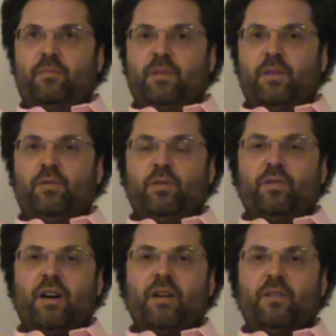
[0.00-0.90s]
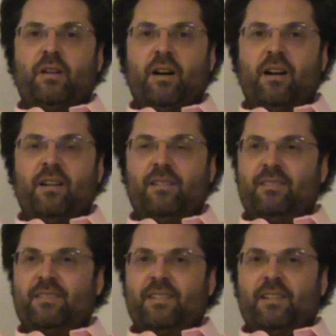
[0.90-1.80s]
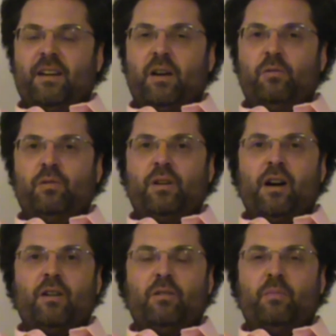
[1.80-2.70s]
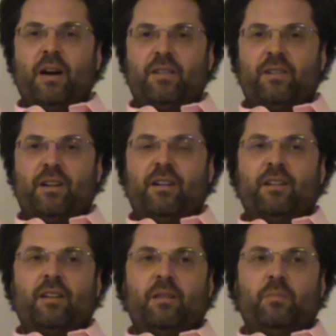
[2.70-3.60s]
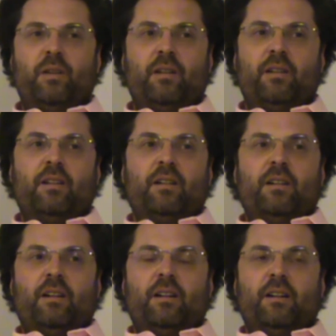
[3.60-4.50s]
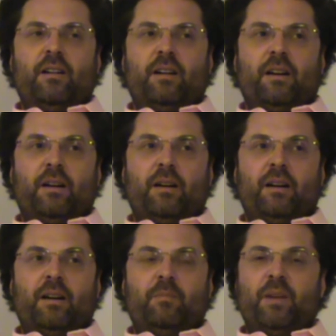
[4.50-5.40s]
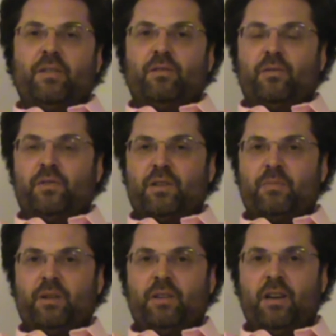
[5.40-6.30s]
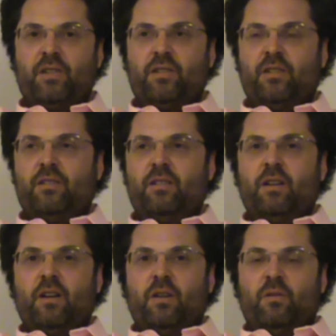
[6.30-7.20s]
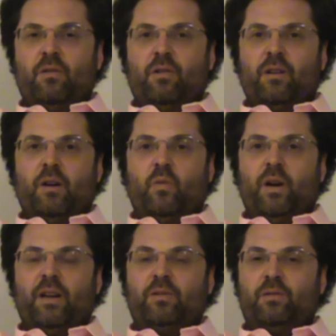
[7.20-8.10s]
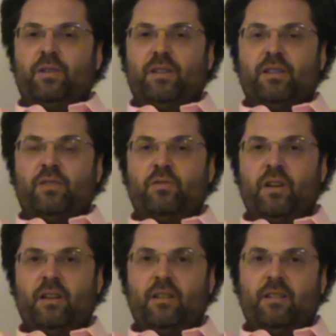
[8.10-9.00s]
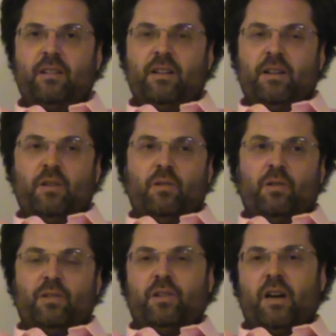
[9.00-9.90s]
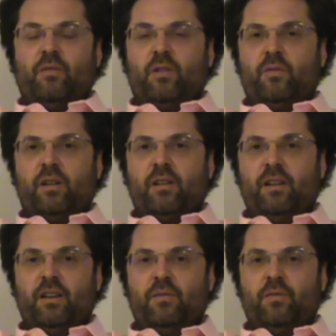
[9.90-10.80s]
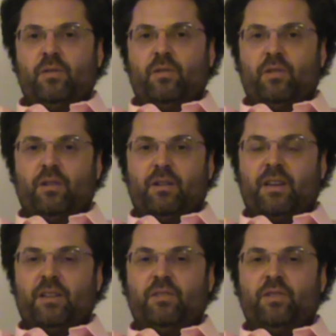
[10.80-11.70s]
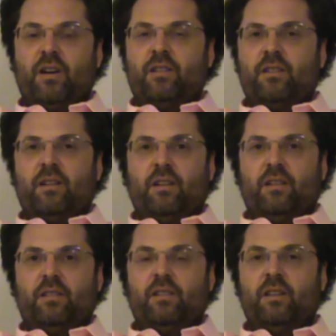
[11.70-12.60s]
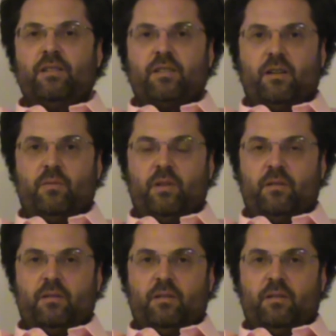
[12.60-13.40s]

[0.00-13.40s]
if you drive a car, a good car or a bad car can be a method of transportation, or a way to hit a tree, or drive off a cliff, or get drunk and kill someone.